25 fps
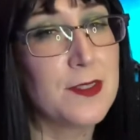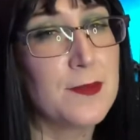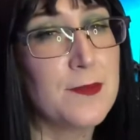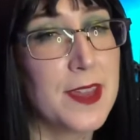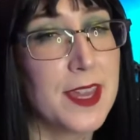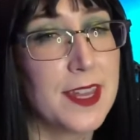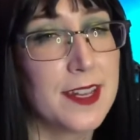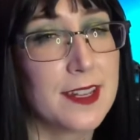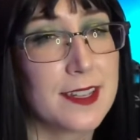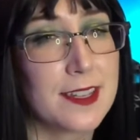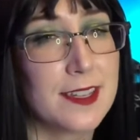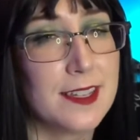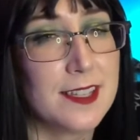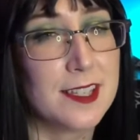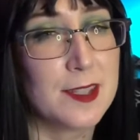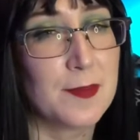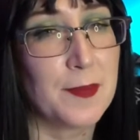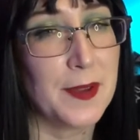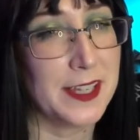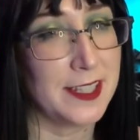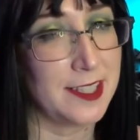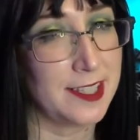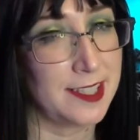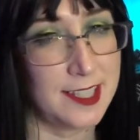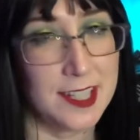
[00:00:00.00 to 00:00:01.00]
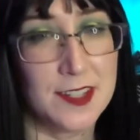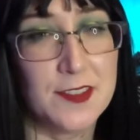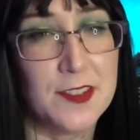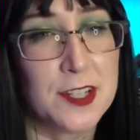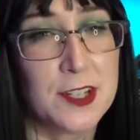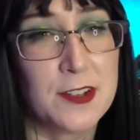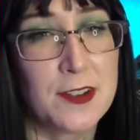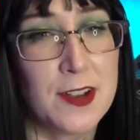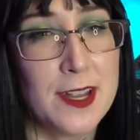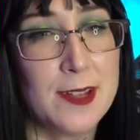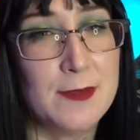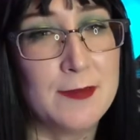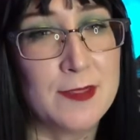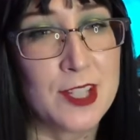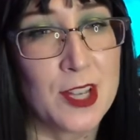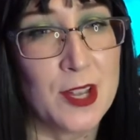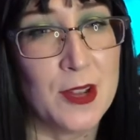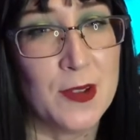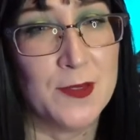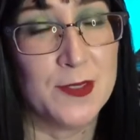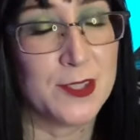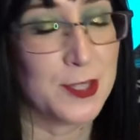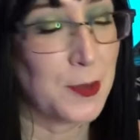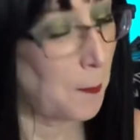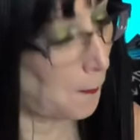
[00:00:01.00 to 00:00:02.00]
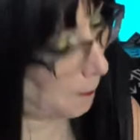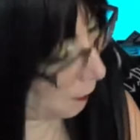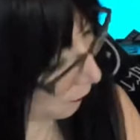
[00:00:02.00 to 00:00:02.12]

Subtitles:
the Mannequins by Stephen Graham Jones.